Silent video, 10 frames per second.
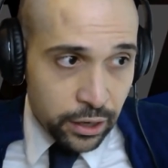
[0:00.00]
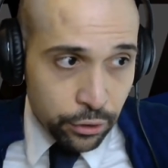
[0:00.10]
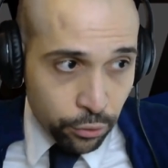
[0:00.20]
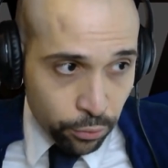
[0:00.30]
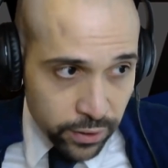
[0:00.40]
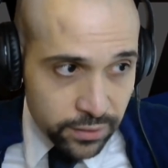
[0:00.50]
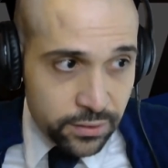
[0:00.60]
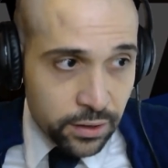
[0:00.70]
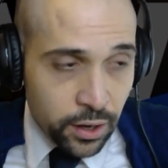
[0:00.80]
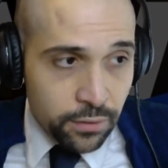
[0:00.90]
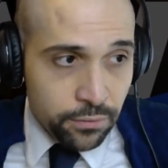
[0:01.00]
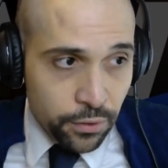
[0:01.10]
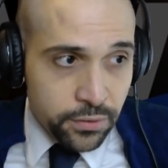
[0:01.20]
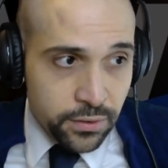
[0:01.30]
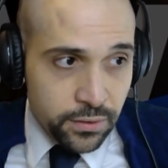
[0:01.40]
increased
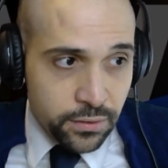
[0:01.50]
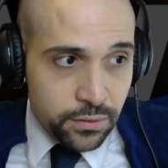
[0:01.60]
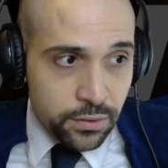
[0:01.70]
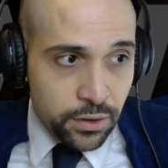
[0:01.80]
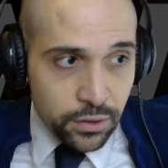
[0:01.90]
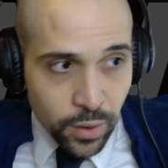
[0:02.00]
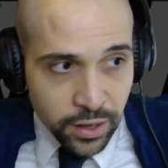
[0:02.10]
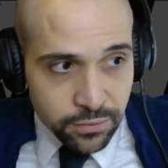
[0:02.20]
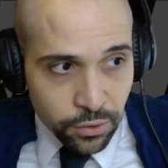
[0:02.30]
versus the U.S.